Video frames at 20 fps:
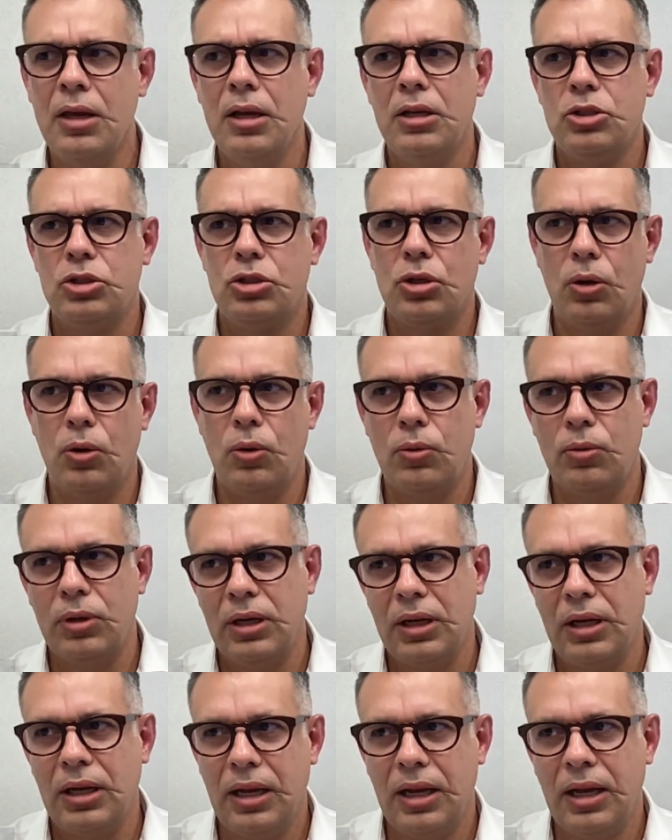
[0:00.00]
So
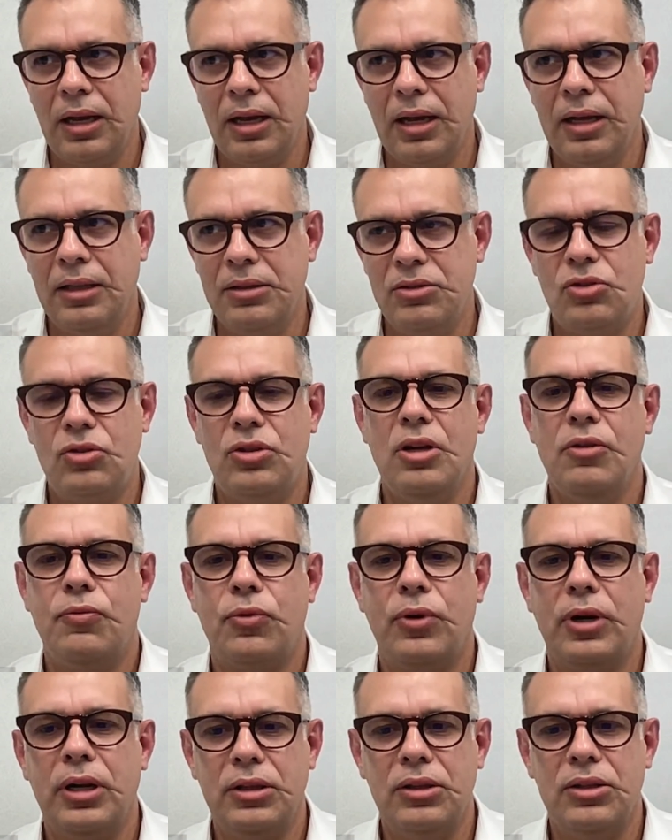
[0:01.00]
it's
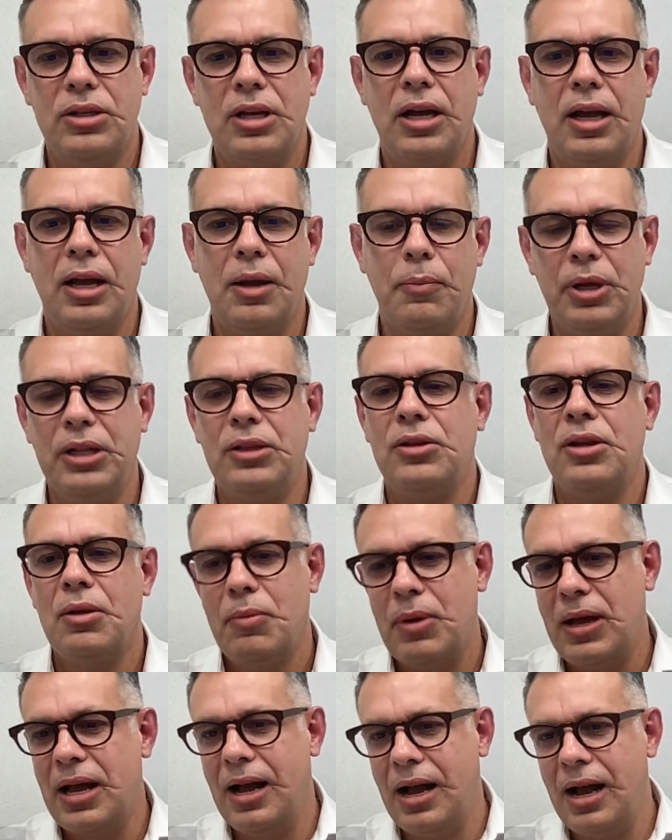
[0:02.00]
different. But
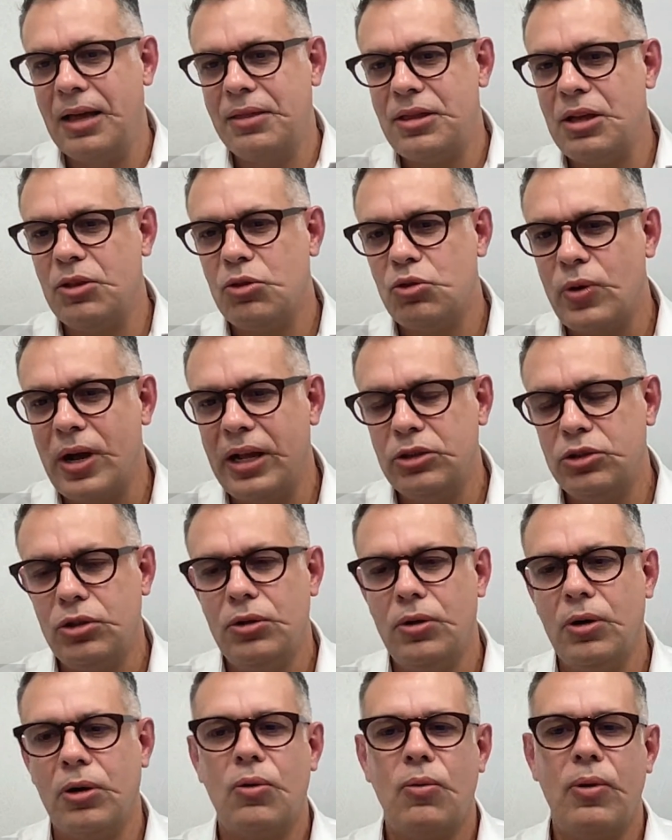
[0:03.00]
I think to answer
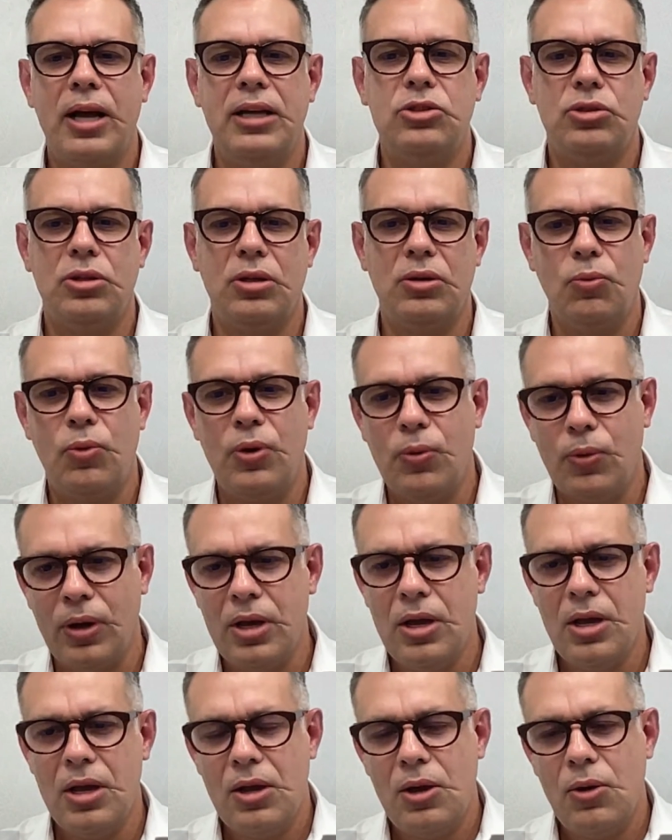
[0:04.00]
your question,
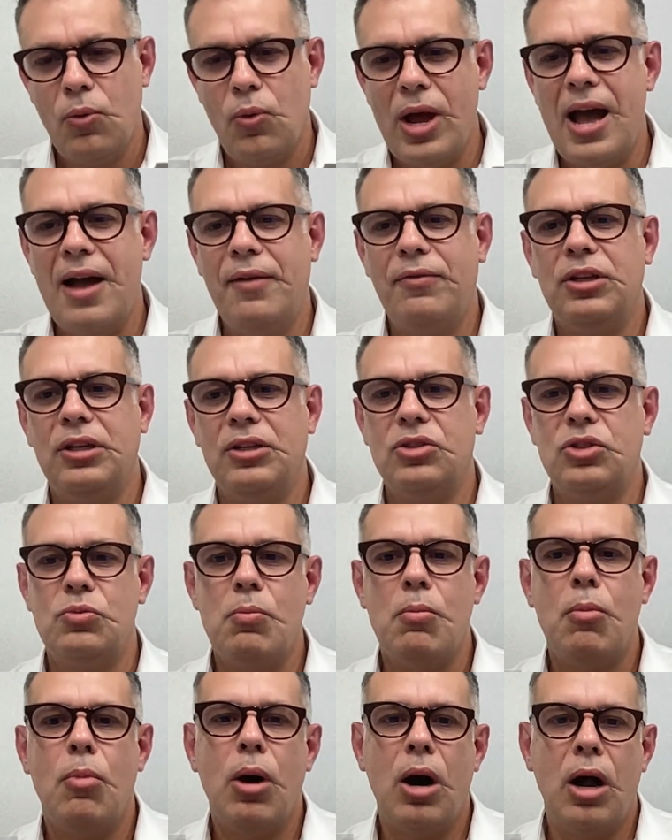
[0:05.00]
we have this
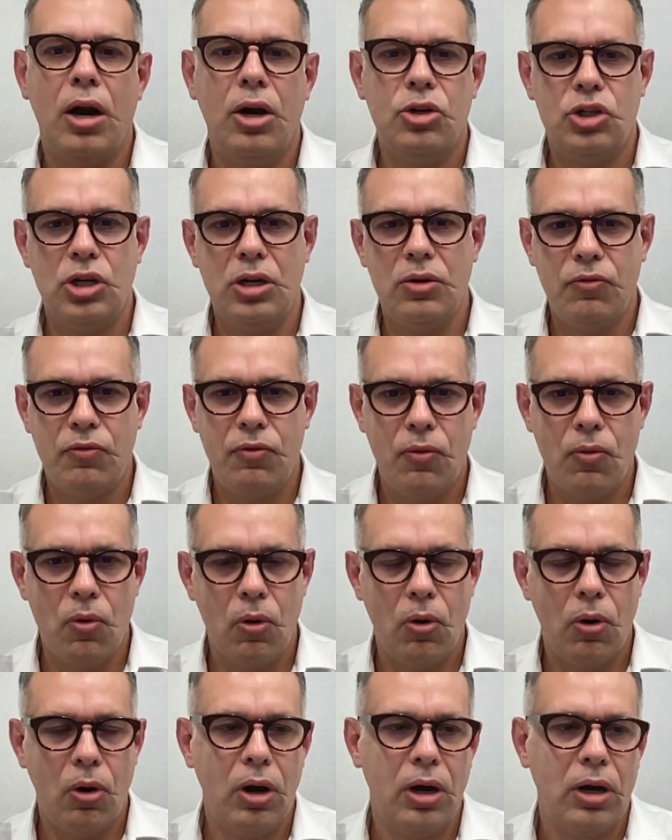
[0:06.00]
margin
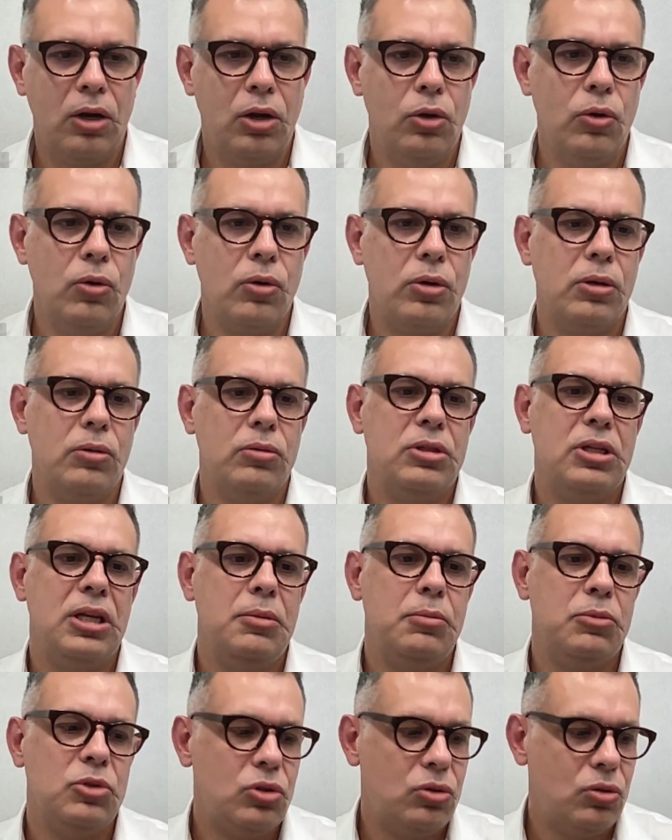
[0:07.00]
for local
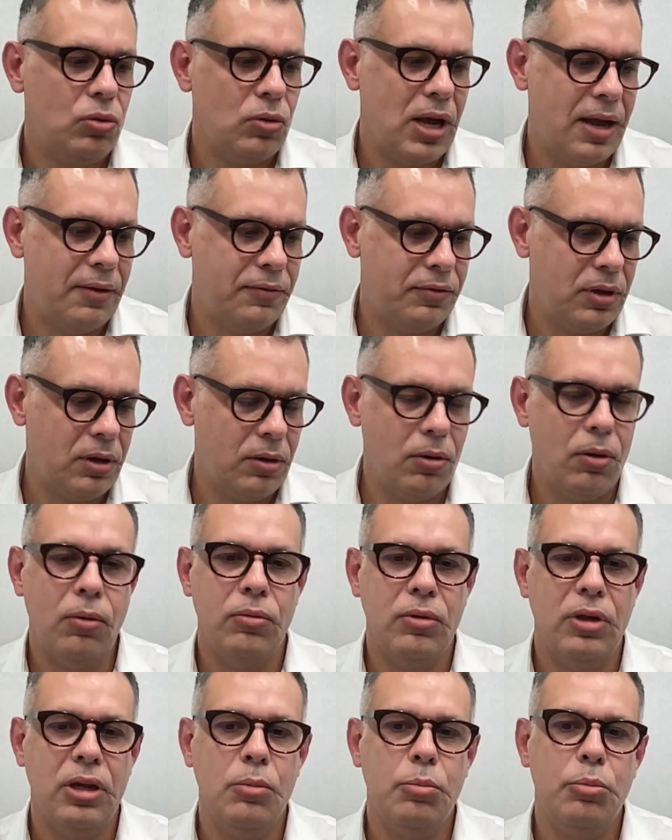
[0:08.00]
teams to have their
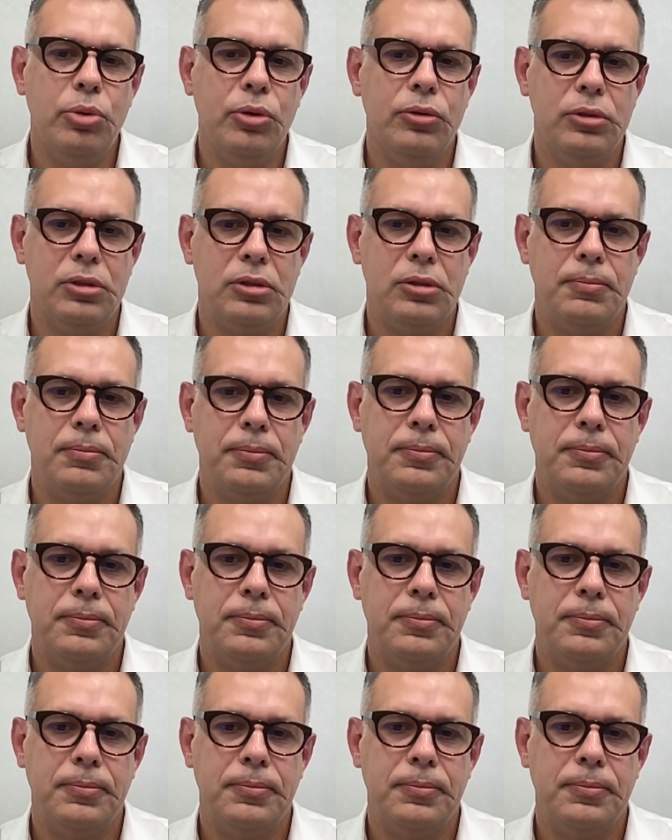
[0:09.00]
own inputs.